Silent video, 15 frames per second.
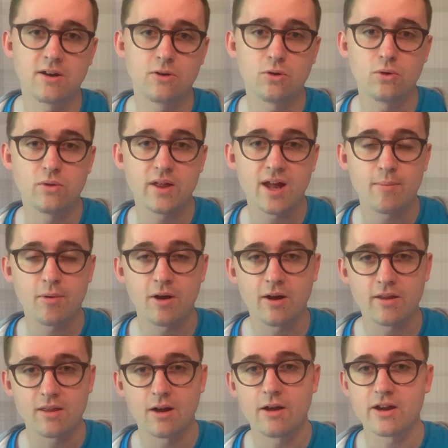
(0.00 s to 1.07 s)
at all there
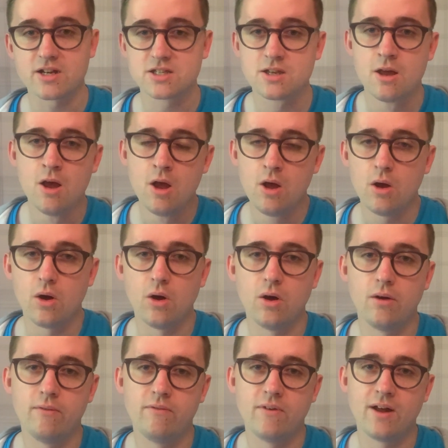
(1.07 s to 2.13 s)
behind the likes
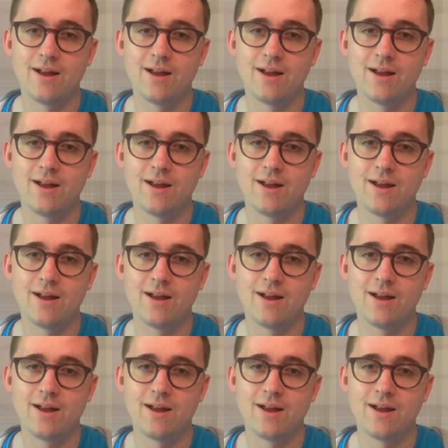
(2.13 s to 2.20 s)
of